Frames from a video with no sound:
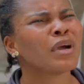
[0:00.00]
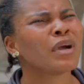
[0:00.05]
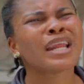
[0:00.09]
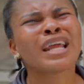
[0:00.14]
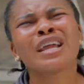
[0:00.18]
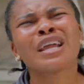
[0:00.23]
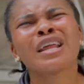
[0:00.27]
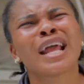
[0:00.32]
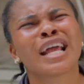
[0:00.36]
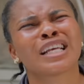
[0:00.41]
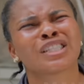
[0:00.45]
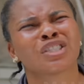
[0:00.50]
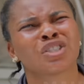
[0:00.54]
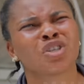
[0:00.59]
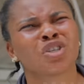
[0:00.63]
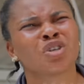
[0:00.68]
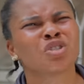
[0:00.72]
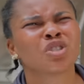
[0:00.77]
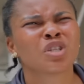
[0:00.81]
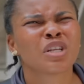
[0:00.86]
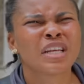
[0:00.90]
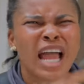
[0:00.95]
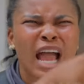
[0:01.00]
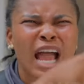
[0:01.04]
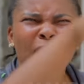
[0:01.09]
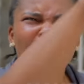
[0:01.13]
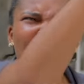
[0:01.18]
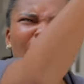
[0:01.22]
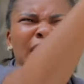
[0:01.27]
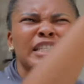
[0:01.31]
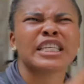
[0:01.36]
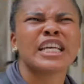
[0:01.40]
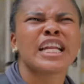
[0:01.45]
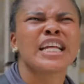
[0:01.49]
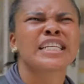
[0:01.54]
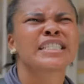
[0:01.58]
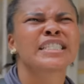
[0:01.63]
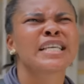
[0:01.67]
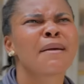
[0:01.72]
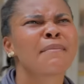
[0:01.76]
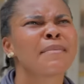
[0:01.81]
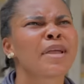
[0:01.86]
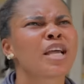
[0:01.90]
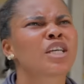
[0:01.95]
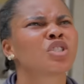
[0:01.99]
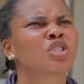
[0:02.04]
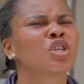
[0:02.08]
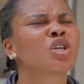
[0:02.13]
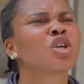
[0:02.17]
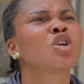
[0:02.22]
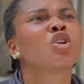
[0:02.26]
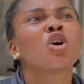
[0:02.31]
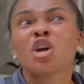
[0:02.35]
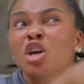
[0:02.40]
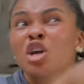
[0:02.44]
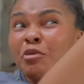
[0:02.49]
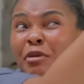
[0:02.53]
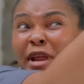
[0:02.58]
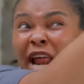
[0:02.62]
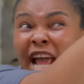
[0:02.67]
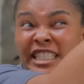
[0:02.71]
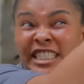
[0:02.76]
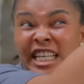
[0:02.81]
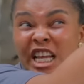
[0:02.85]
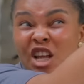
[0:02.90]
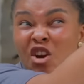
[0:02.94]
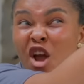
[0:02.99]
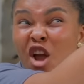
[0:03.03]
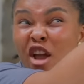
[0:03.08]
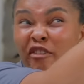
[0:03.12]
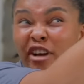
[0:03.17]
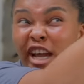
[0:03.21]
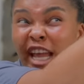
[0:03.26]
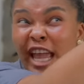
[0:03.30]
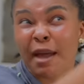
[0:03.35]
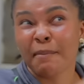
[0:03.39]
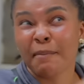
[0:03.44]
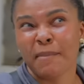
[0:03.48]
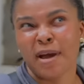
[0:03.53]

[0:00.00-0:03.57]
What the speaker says: Where did you excuse? You knock me, see they tell me excuse. You know, you didn't say you don't even get